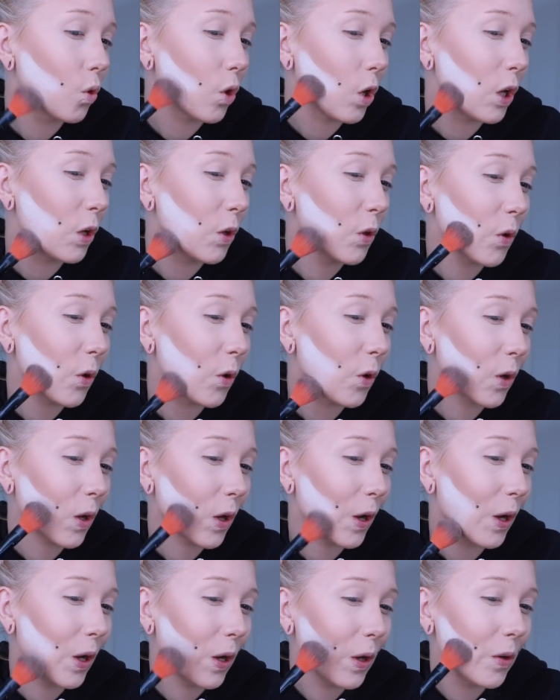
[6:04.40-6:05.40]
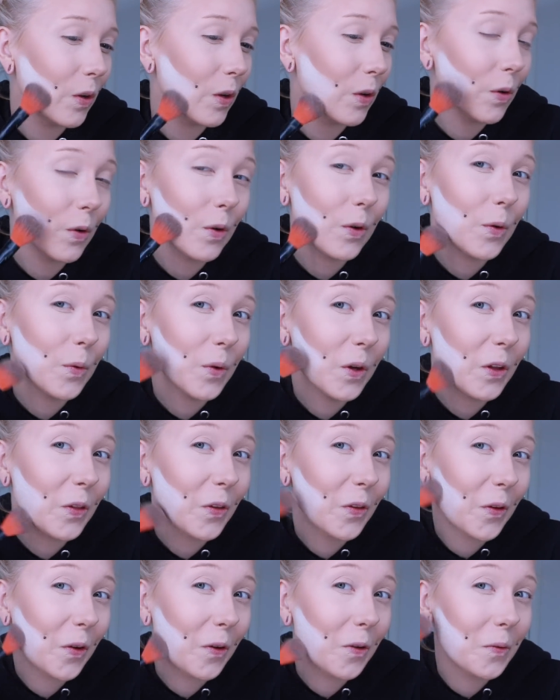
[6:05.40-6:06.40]
I saw Kylie Jenner do it,
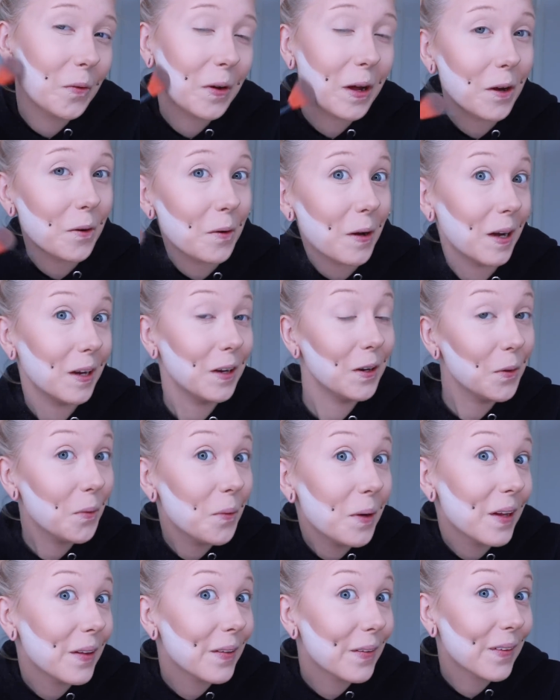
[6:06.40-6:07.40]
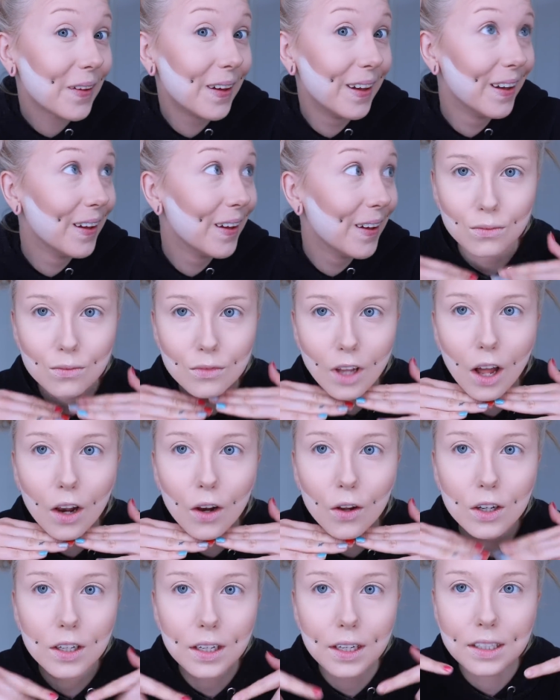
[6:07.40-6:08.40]
so now I do it.
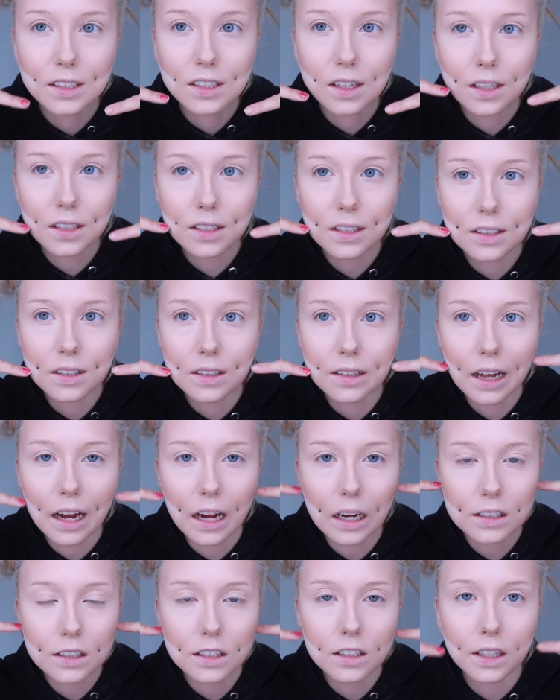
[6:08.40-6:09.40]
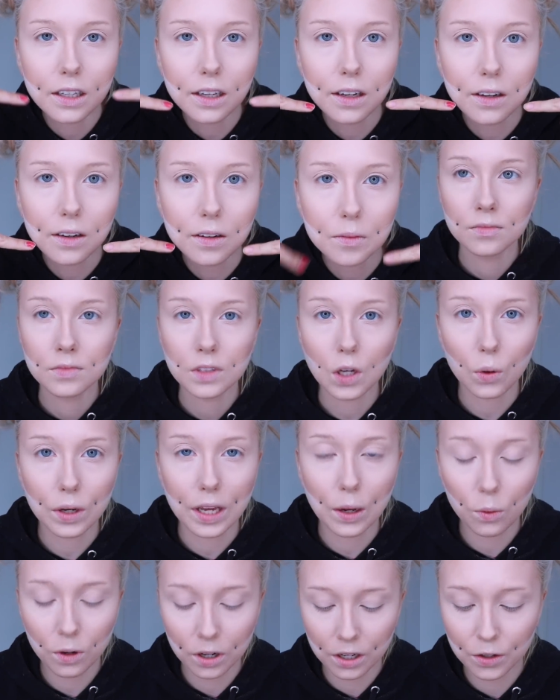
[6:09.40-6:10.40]
Look, it's gonna snatch here.
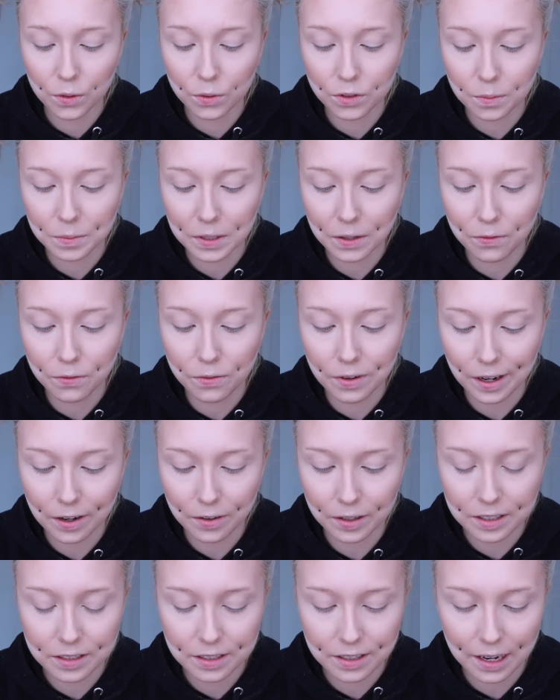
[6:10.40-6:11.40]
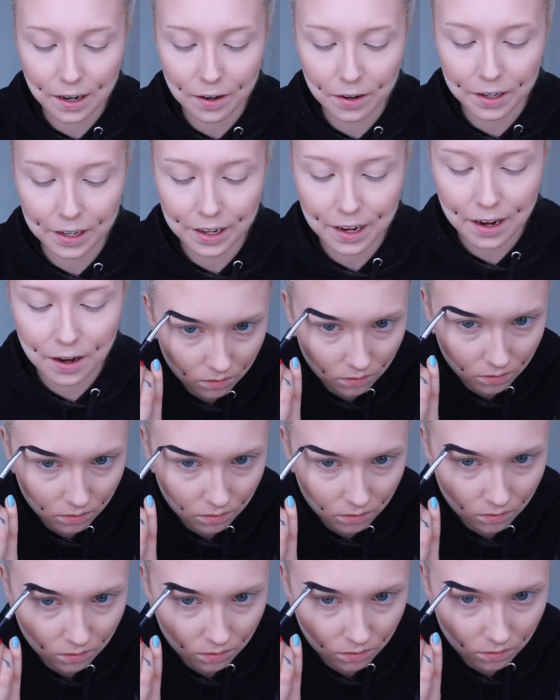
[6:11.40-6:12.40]
Okay, we're gonna do something very scary now,
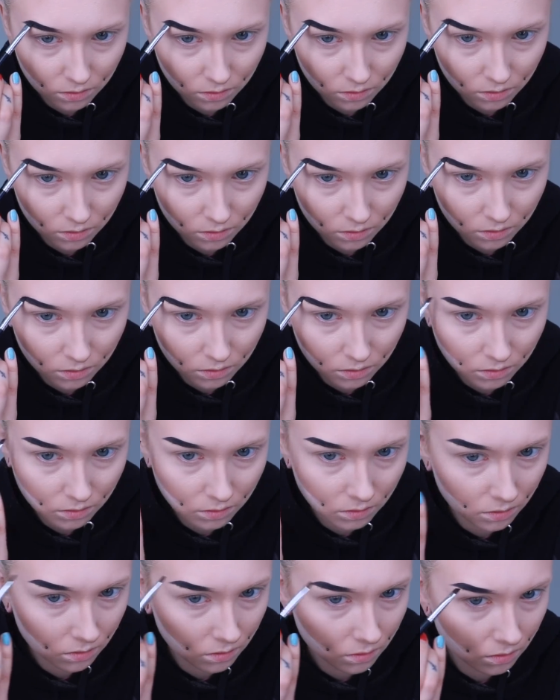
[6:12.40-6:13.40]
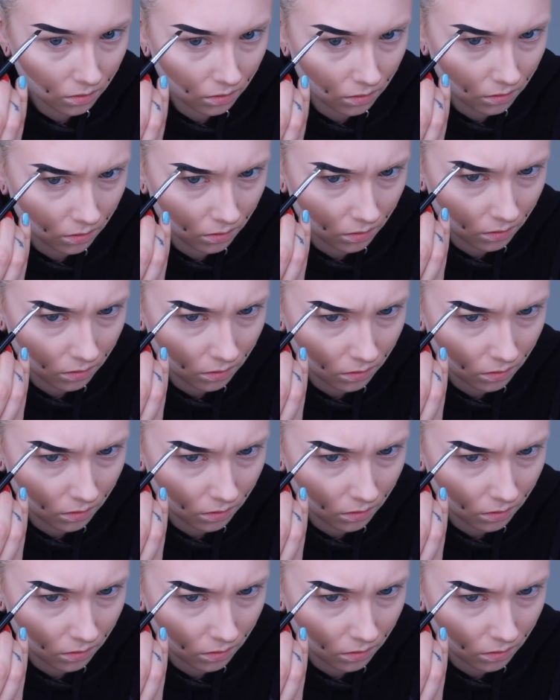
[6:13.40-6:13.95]
and we are going to do like black